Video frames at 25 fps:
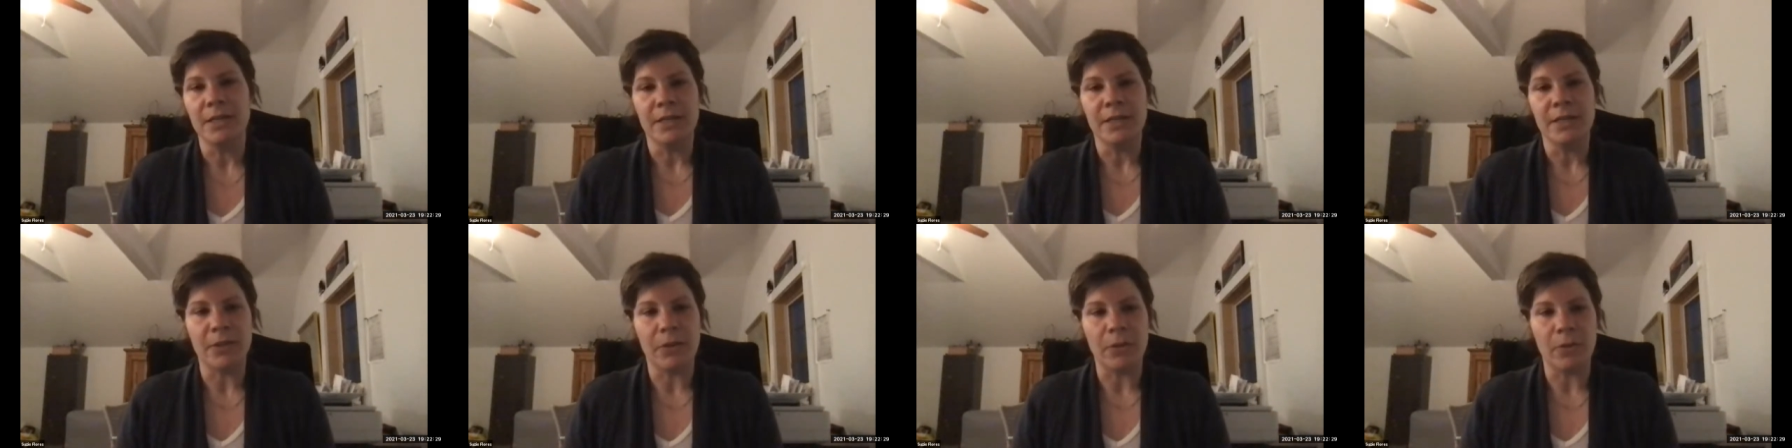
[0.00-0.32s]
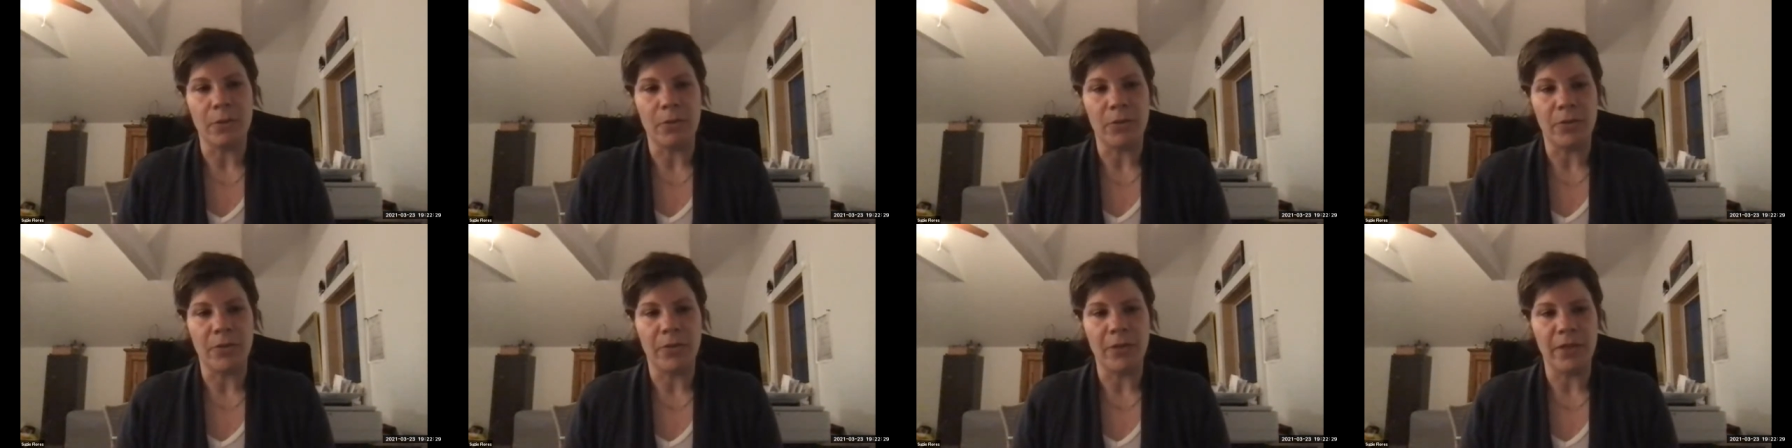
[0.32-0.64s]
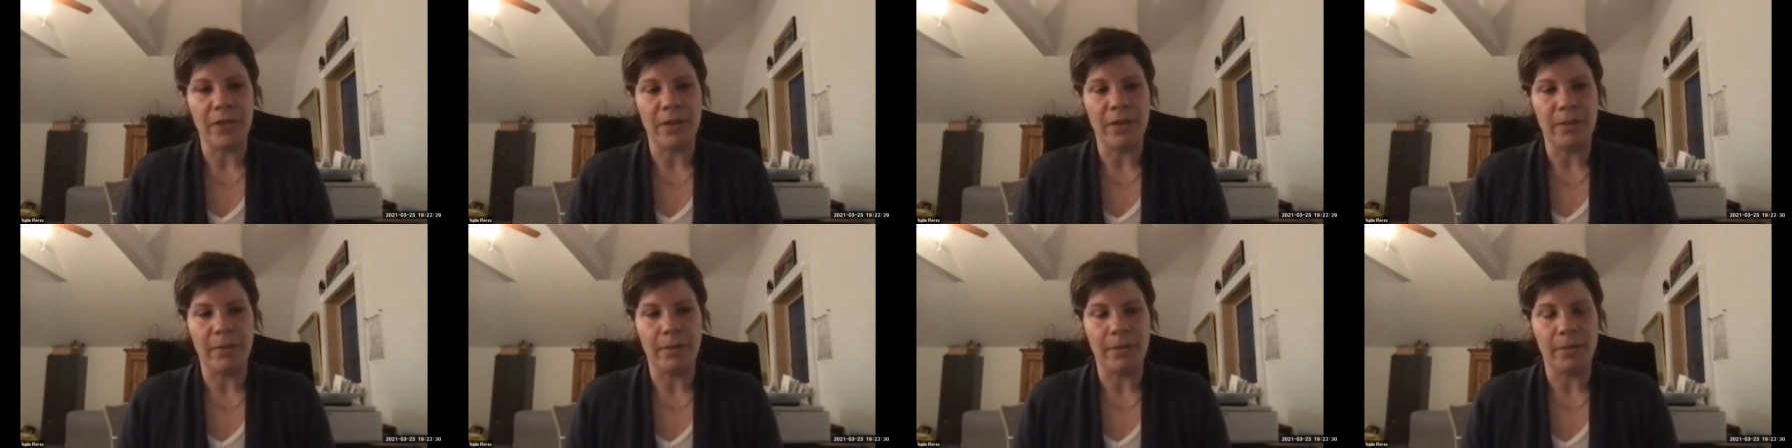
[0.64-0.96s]
So
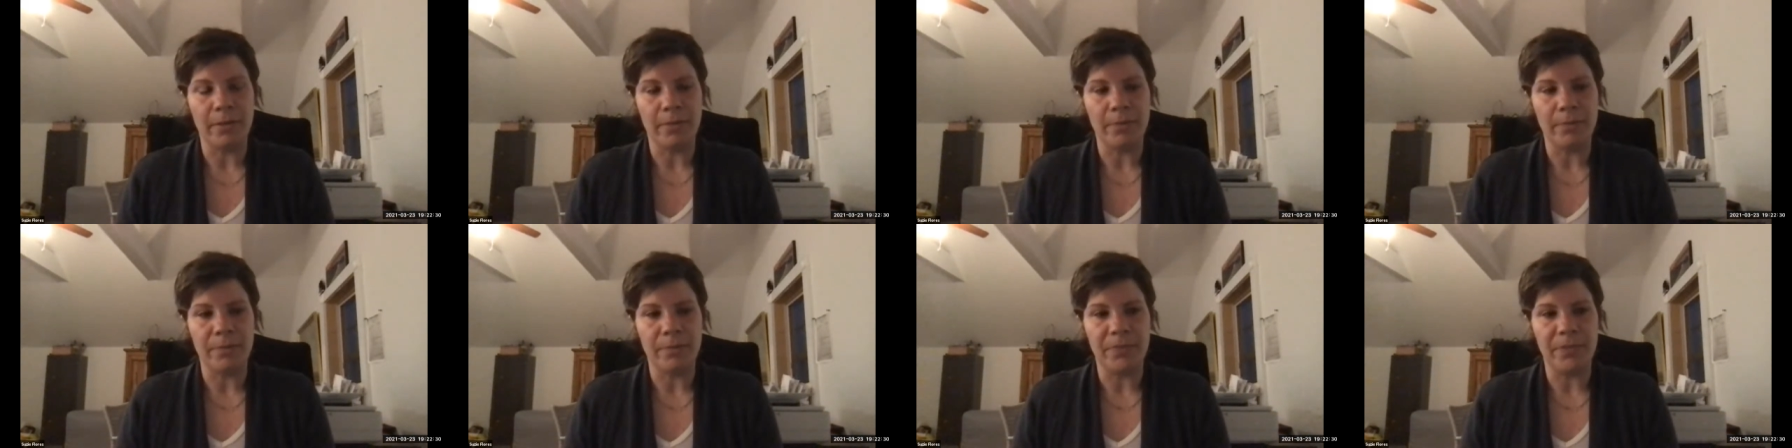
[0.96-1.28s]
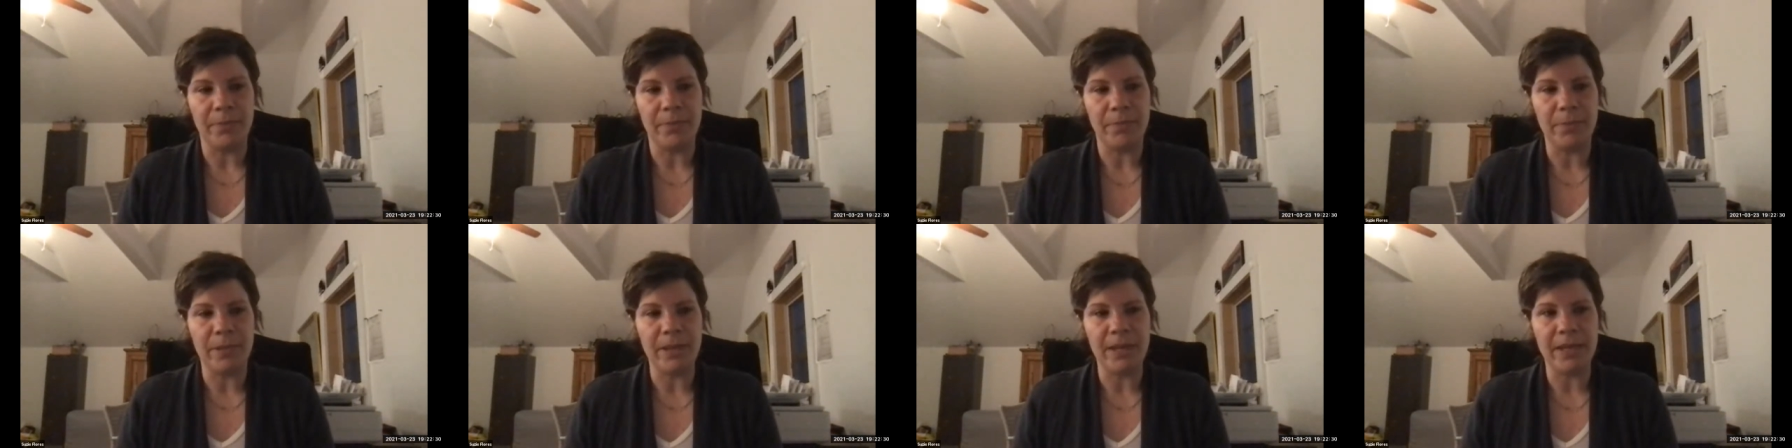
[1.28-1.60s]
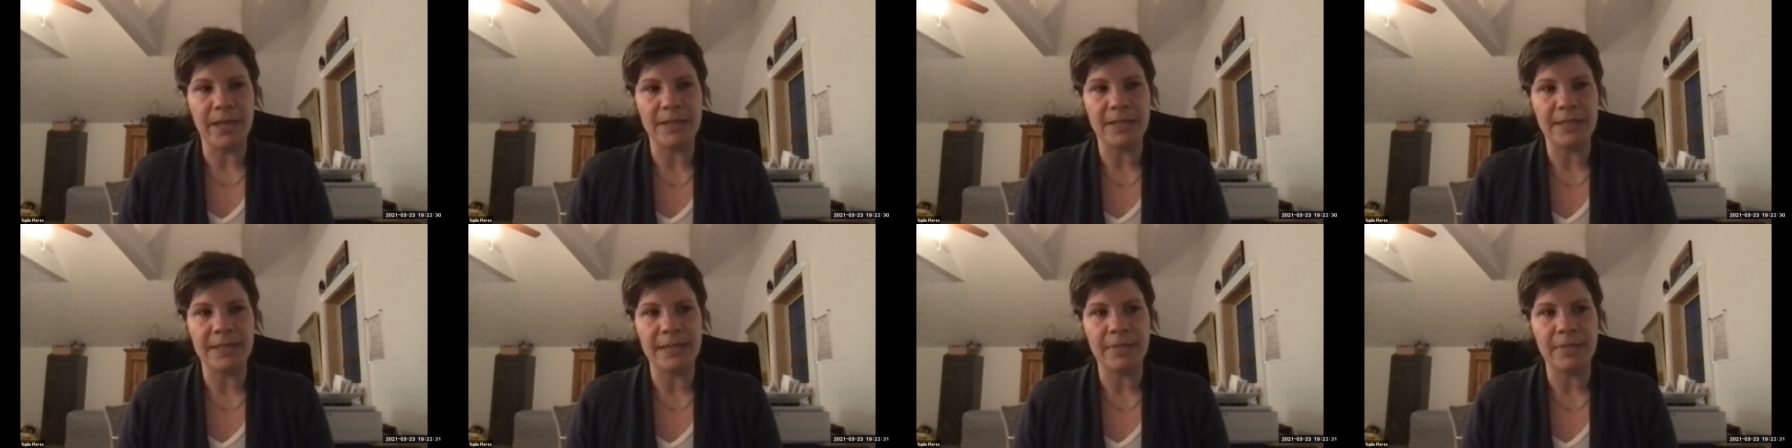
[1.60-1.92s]
the the
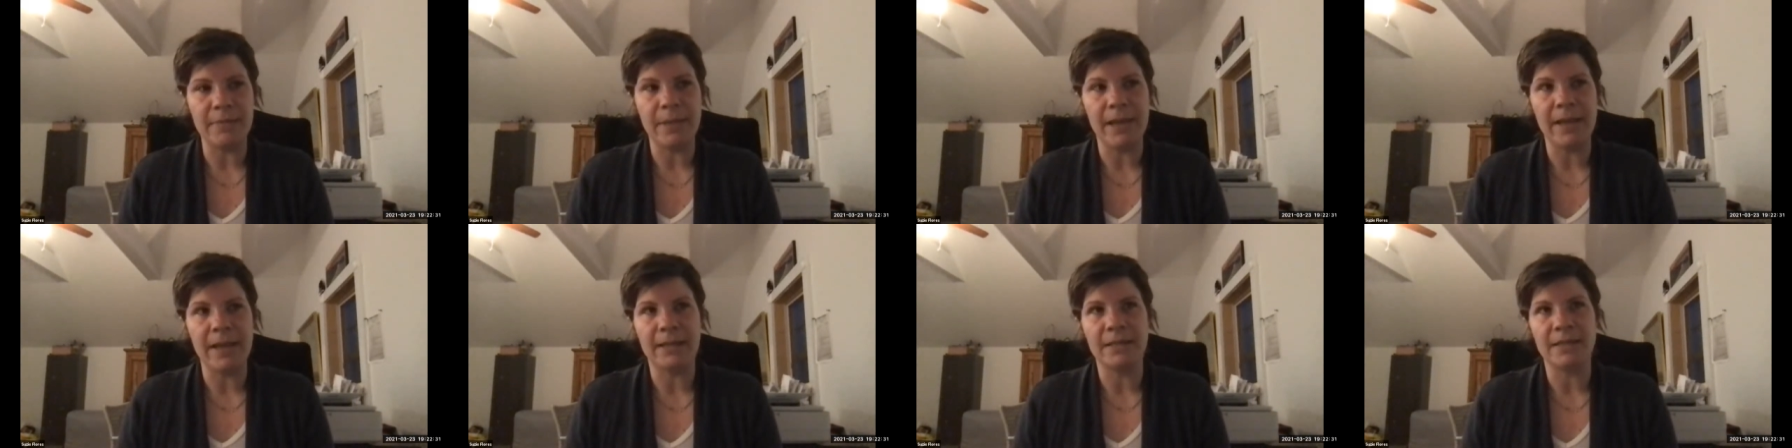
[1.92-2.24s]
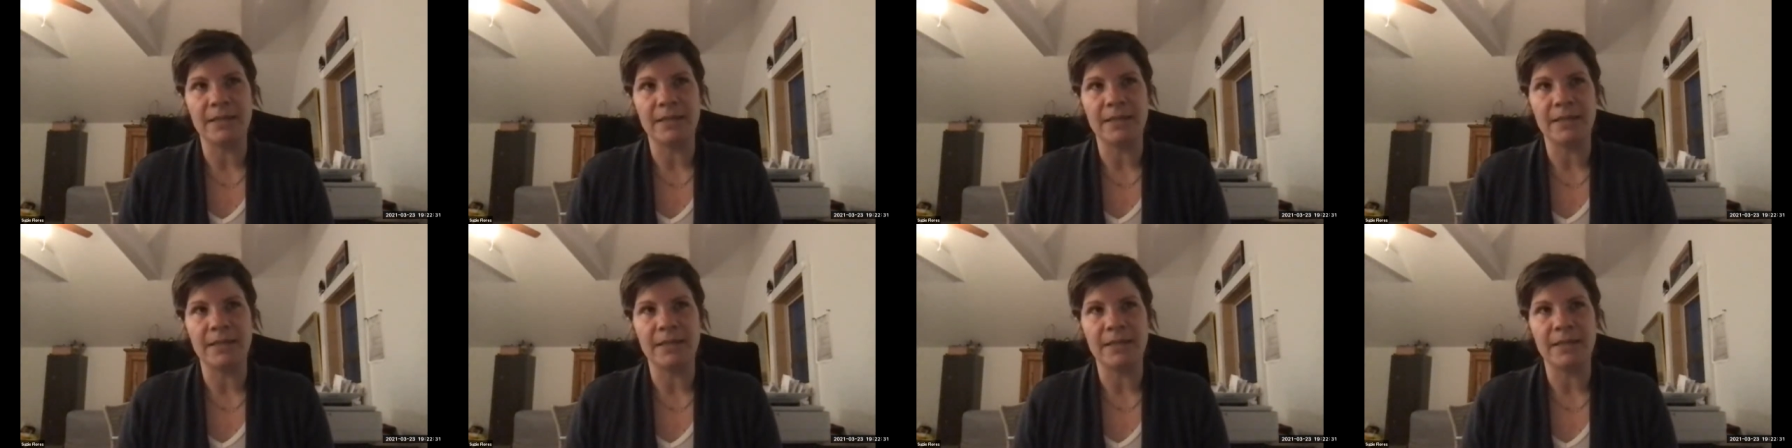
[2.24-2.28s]
biggest impact